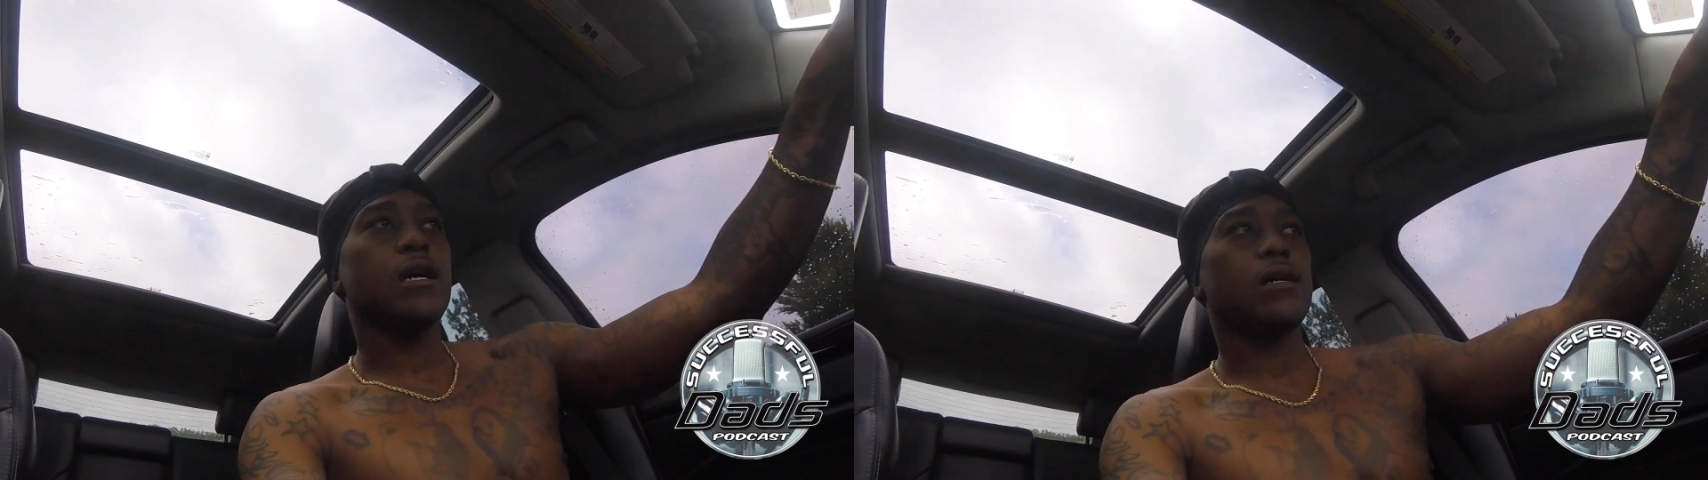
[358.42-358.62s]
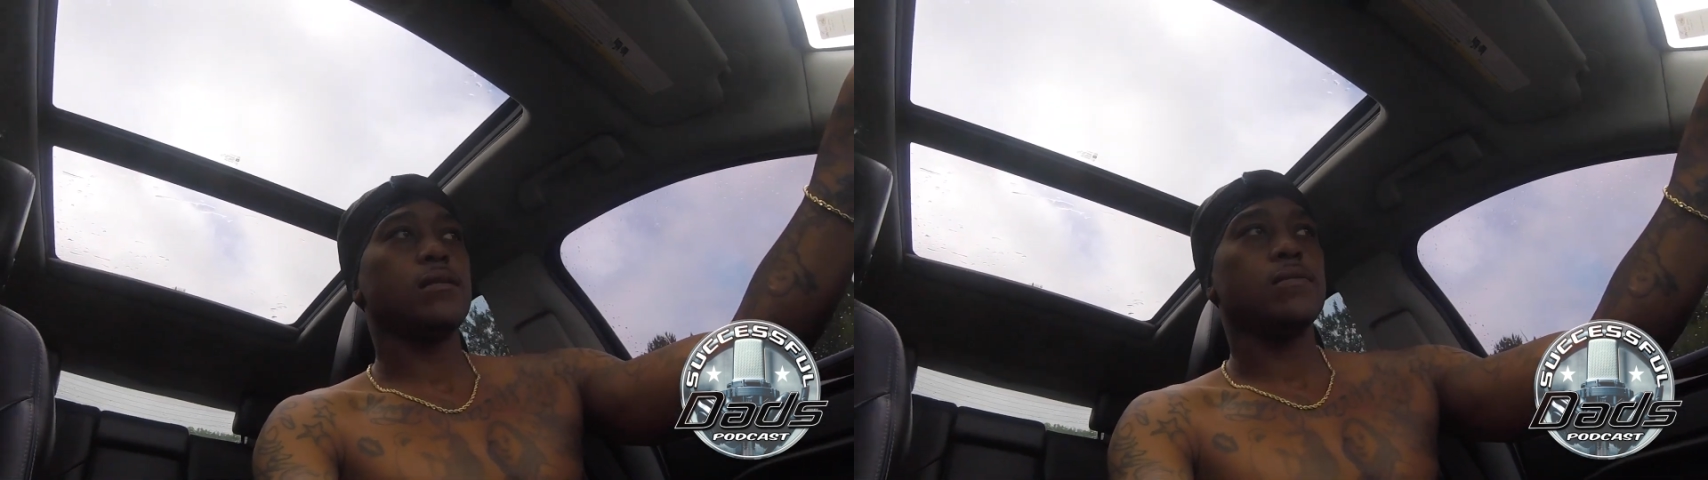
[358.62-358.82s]

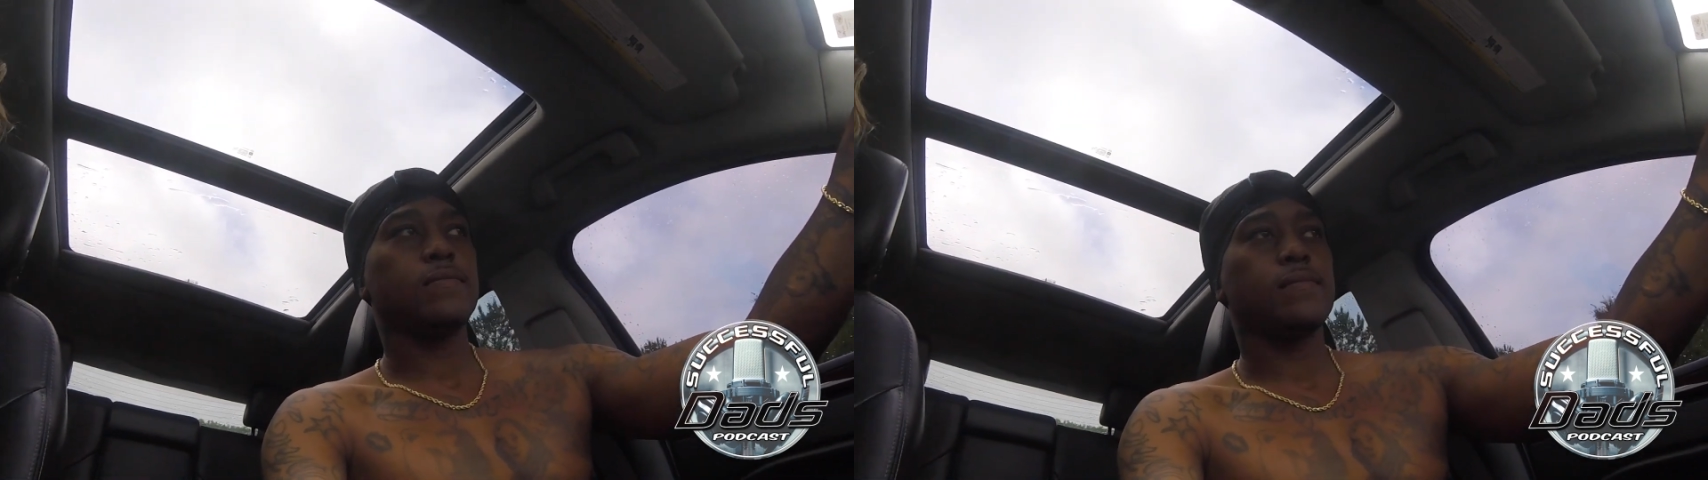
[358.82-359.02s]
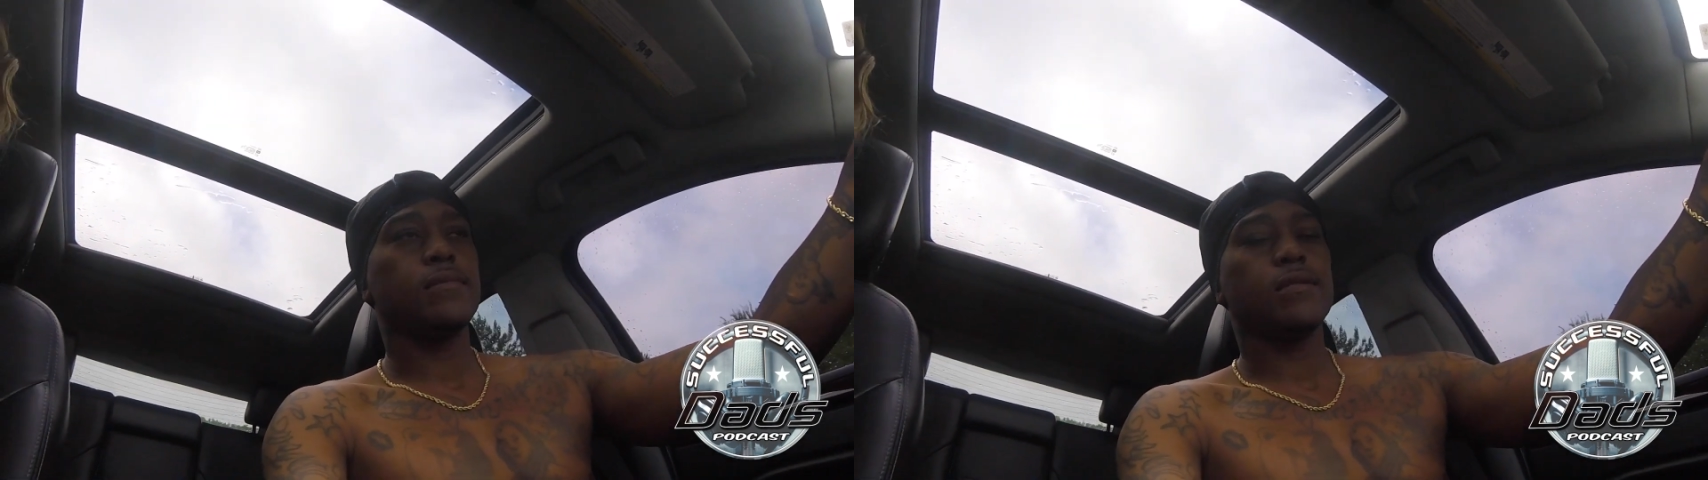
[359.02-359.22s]
got
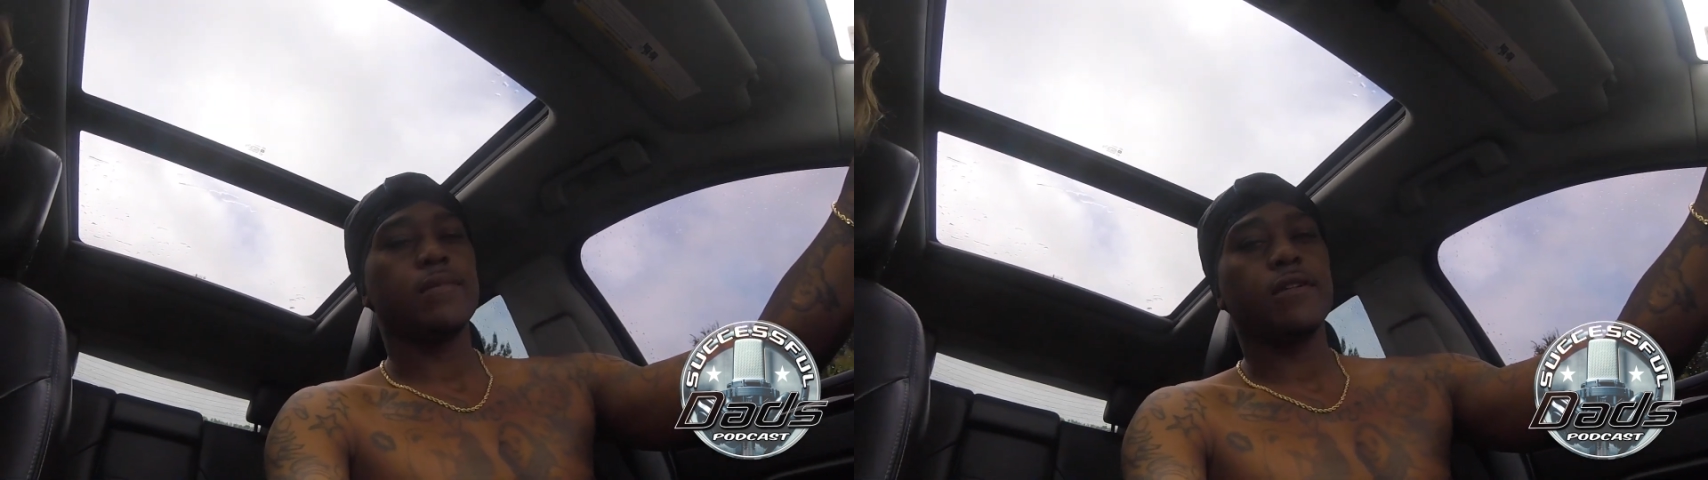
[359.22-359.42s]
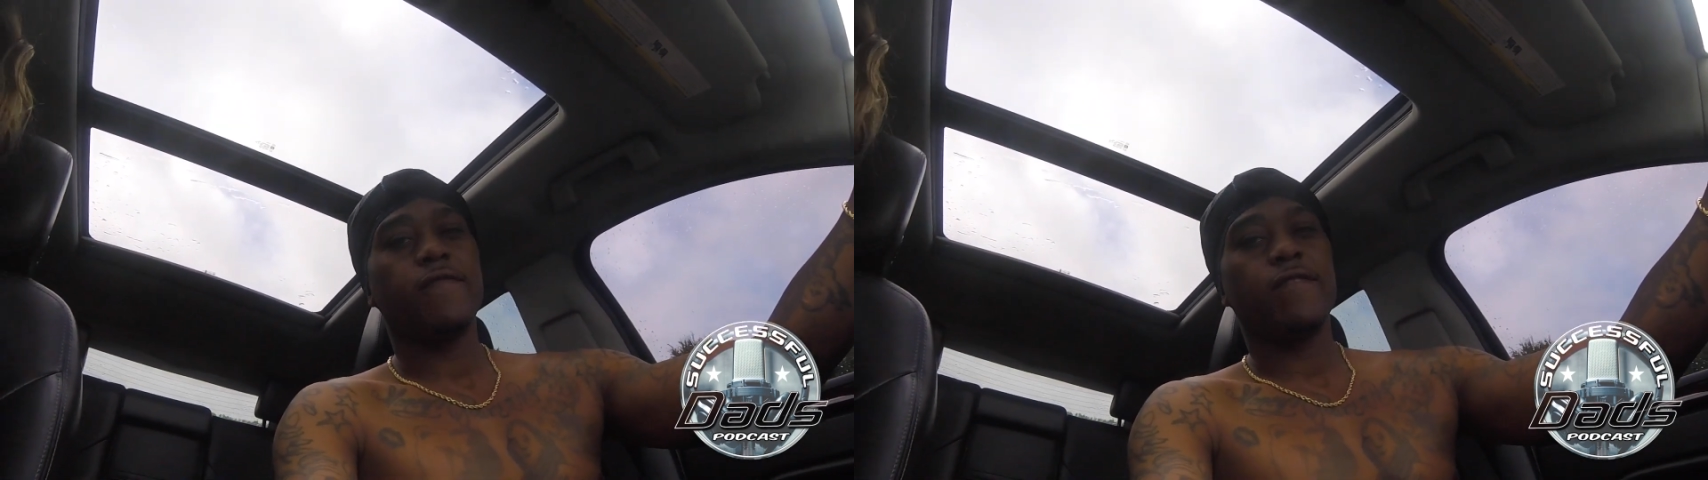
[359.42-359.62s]
some good